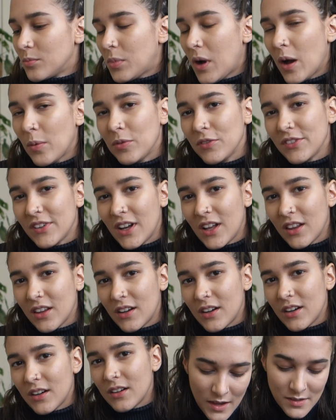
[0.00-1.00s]
pop of
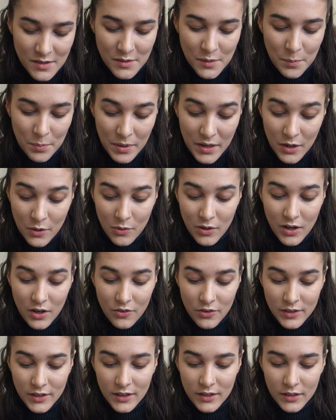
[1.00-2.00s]
color. And then the pink one I
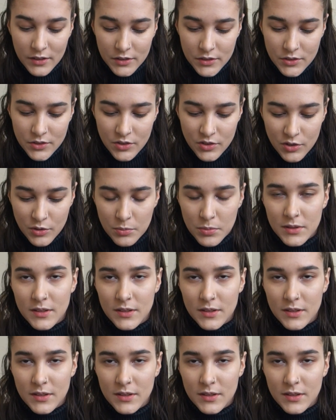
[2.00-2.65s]
really like too,